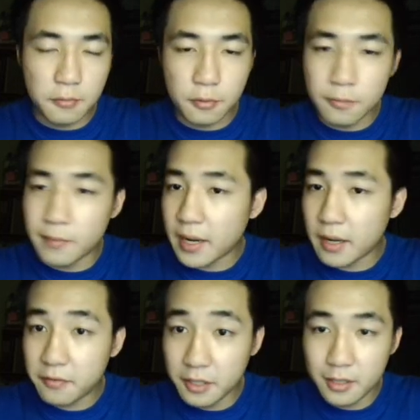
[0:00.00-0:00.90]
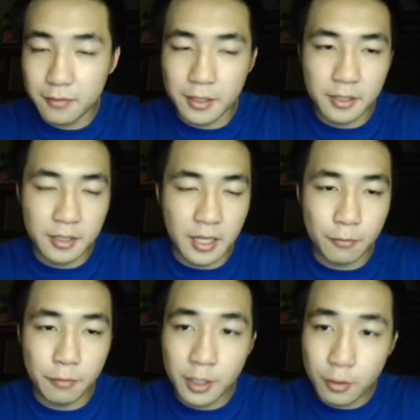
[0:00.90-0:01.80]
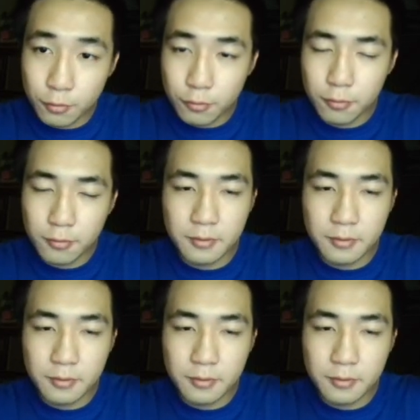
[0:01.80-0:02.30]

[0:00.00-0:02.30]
you might have heard we are gonna get Riku,